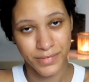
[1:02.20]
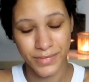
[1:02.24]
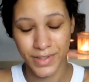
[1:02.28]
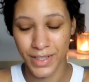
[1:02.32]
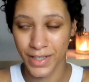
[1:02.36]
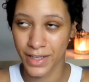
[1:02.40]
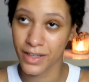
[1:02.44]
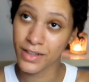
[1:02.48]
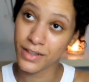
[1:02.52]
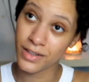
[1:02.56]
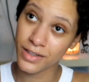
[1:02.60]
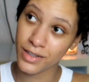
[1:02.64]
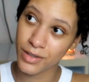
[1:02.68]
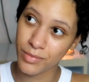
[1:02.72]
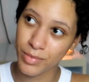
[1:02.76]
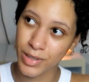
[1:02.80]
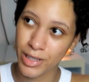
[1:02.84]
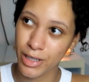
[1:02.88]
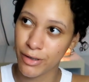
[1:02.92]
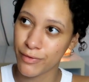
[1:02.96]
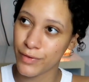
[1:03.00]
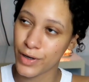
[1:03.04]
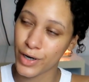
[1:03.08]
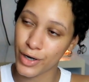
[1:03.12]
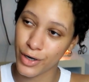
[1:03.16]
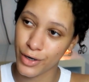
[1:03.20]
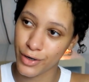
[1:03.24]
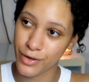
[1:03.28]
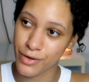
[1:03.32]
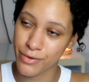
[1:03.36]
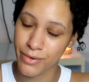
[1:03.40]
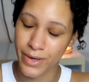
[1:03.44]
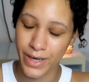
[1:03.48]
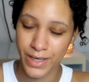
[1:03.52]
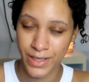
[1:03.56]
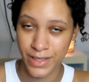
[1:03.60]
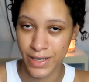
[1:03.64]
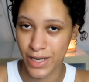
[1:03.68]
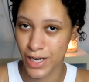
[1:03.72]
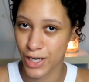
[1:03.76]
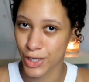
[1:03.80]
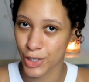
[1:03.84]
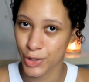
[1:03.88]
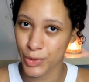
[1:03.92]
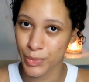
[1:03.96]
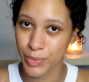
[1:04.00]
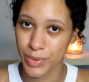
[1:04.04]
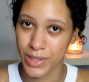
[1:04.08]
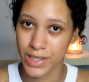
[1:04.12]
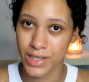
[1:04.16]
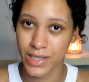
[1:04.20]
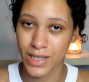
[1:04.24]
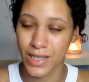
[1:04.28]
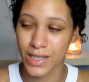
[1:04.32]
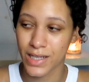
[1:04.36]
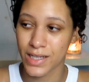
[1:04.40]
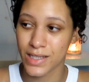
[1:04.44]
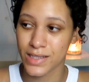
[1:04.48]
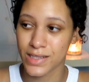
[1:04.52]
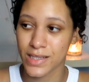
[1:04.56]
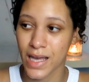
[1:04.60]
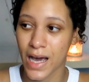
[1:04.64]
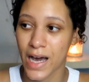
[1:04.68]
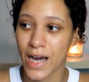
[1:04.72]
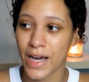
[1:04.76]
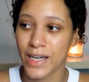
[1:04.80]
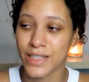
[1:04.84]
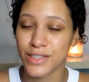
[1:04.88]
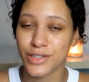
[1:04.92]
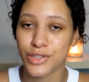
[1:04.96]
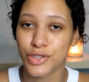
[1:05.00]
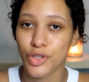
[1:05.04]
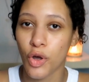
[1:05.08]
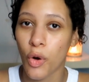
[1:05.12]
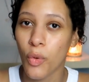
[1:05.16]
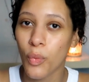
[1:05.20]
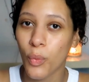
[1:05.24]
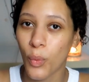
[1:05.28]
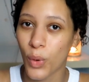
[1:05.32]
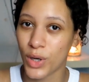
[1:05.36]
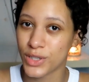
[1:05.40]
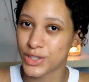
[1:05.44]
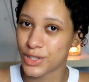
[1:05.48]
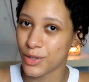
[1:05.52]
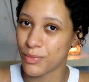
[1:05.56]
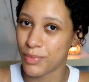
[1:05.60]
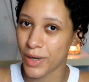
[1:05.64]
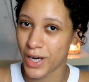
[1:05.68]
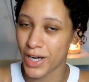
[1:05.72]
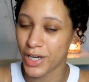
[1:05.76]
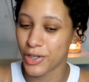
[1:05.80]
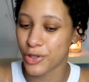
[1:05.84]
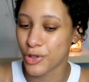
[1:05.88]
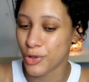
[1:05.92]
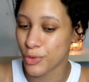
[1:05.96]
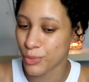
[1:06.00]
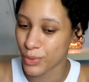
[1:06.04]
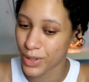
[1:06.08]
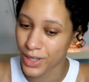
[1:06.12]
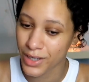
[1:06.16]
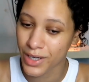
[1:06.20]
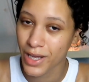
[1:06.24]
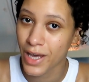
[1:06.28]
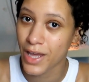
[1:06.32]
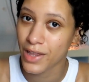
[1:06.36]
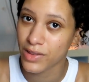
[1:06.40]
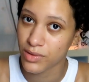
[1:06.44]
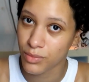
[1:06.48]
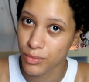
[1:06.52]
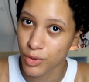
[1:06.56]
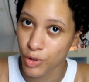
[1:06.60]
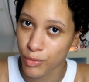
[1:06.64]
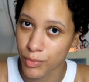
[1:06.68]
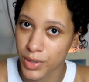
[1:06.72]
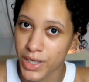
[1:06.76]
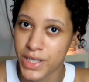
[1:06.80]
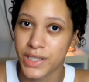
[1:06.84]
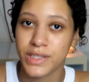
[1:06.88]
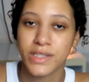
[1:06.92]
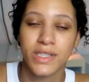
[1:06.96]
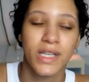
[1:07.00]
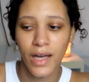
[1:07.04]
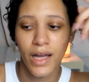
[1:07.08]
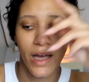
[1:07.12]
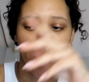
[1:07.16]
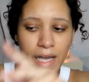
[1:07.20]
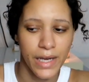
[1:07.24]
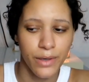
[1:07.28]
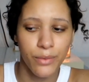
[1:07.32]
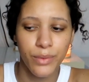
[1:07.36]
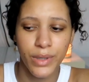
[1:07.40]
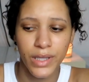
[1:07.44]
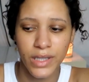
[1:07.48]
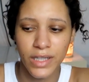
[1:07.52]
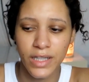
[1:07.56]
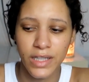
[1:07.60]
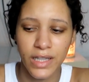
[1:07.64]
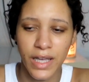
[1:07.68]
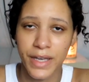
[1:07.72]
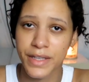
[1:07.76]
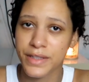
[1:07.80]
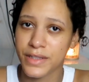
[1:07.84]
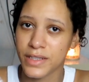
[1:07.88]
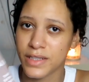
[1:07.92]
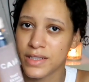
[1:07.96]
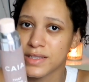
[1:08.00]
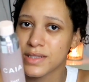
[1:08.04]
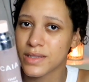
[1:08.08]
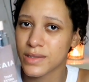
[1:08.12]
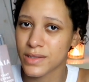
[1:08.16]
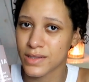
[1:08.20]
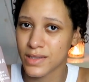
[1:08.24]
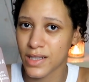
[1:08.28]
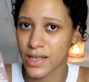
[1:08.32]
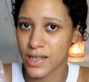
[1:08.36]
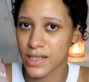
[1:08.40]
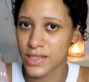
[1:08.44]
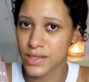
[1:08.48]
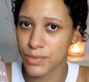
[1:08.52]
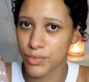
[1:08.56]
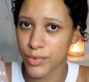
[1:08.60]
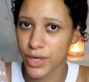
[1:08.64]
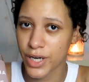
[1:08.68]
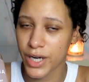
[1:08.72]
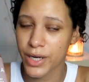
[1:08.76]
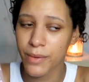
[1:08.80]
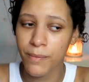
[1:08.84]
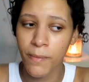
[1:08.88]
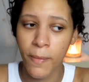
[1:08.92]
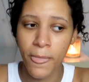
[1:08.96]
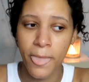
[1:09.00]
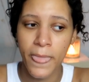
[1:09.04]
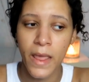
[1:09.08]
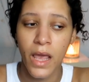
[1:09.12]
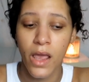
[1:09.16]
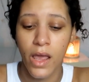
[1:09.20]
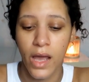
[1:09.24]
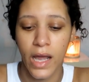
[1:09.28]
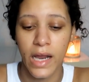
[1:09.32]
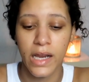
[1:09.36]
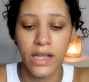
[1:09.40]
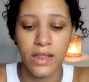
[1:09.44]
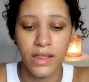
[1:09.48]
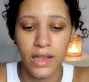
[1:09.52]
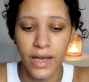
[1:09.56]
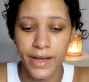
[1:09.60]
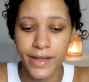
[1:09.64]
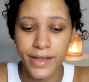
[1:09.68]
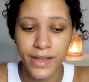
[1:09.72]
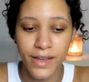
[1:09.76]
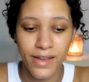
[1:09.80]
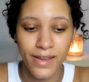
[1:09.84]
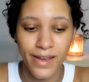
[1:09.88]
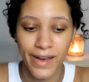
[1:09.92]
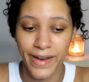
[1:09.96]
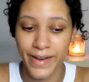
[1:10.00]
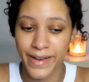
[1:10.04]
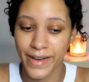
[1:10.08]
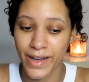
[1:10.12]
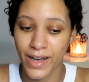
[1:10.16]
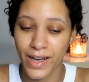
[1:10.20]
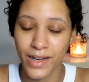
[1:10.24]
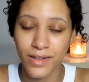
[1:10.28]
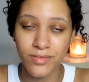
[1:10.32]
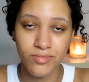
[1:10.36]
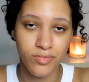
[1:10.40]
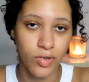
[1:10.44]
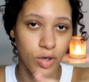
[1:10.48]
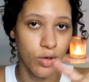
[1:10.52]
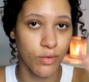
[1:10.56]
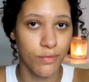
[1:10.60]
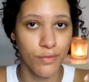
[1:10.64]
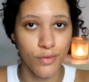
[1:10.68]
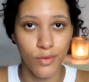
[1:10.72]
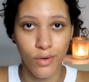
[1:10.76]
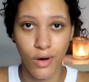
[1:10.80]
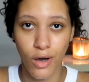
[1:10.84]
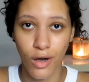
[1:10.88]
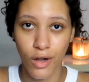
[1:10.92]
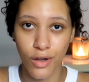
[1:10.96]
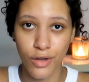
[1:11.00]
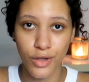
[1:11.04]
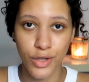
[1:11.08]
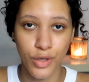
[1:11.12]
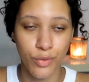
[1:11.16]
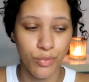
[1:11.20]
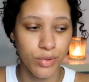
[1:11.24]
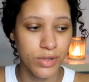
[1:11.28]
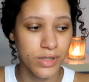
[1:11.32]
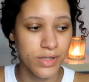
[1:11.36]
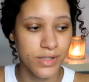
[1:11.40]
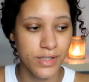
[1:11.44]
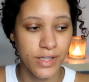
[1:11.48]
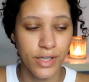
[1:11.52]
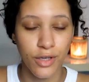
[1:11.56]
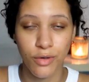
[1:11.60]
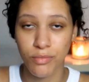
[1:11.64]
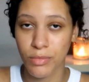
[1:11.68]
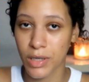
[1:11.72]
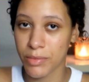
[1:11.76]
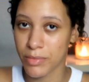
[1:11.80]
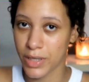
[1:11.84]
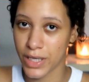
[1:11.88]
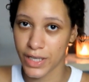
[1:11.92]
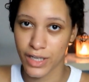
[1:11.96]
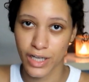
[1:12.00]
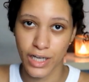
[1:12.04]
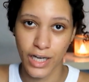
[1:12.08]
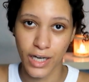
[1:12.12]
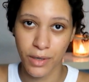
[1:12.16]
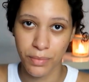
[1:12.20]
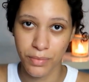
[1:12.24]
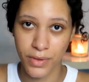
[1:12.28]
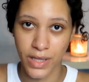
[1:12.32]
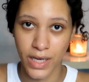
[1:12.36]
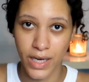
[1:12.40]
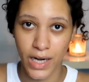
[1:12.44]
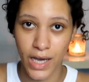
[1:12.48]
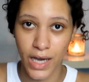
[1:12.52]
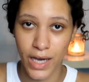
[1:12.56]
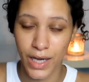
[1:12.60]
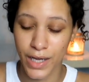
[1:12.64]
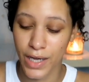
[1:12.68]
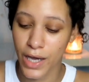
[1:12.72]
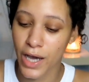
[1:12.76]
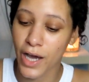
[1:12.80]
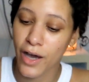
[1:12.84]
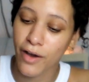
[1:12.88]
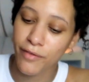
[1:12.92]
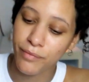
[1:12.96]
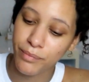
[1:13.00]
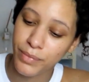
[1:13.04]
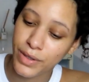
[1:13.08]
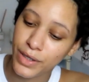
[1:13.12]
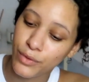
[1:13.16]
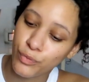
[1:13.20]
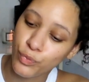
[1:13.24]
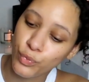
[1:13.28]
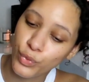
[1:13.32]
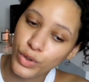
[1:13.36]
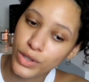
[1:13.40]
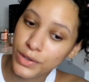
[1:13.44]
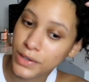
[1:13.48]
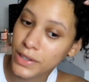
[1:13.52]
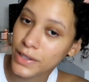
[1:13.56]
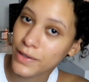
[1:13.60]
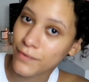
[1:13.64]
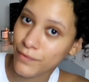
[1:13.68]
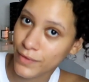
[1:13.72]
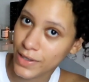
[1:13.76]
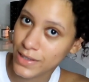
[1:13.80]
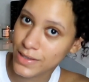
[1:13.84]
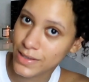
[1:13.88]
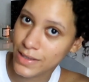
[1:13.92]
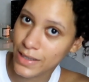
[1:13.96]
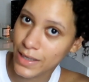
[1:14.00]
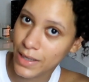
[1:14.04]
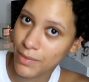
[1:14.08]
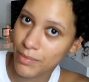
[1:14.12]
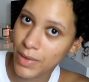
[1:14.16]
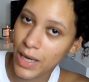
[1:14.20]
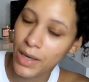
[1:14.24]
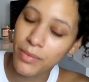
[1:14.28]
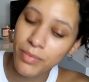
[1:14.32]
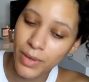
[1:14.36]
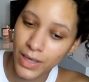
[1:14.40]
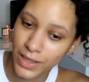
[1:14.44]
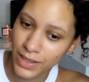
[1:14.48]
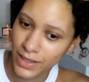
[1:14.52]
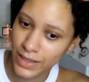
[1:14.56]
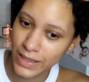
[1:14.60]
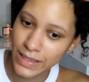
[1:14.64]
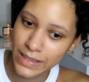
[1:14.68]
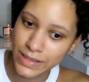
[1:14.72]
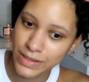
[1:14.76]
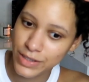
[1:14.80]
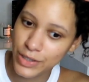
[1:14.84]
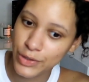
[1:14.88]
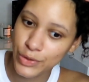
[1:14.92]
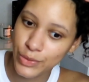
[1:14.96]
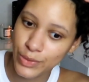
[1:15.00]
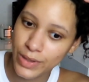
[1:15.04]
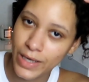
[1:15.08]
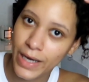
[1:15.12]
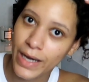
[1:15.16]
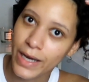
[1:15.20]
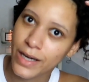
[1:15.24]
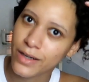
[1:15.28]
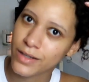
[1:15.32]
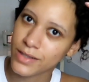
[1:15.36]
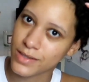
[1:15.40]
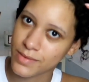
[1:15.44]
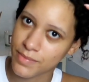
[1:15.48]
taking a little bit of her right now because I don't want to buy a new one at the moment. I really like this setting spray. I like Caia overall. You will see on my makeup that I have been really investing my money into Caia